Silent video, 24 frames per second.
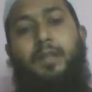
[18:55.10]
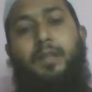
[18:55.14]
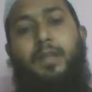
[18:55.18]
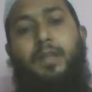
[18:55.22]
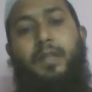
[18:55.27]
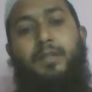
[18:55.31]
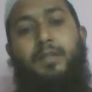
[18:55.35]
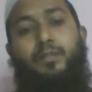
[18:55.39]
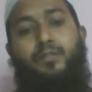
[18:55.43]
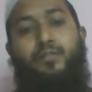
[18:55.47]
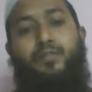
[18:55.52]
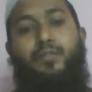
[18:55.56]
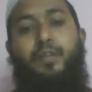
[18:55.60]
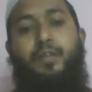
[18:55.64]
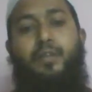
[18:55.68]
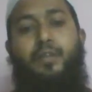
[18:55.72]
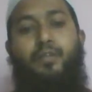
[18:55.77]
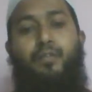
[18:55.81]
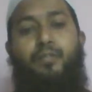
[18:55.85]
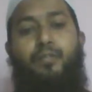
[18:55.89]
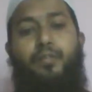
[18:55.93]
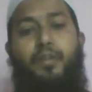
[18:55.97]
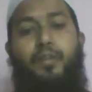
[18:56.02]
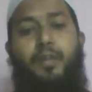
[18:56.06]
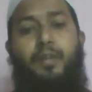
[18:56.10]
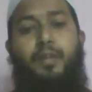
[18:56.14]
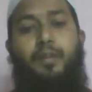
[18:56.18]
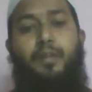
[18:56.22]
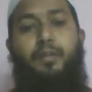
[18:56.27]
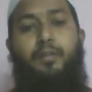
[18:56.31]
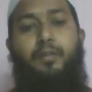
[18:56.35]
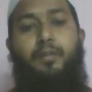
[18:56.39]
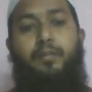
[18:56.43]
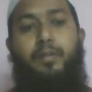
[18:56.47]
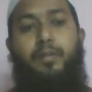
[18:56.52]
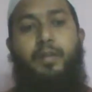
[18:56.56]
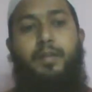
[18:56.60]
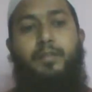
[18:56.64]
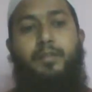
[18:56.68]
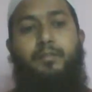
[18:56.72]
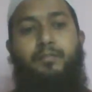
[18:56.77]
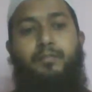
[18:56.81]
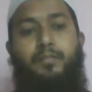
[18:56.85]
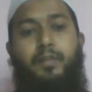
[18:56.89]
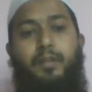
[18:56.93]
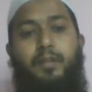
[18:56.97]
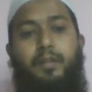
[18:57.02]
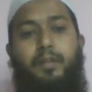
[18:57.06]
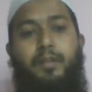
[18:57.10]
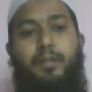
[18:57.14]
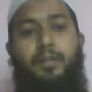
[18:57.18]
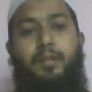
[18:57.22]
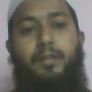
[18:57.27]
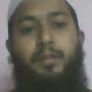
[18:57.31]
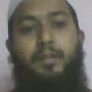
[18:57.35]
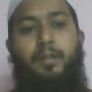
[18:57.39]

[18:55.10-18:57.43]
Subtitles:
actual owner or actual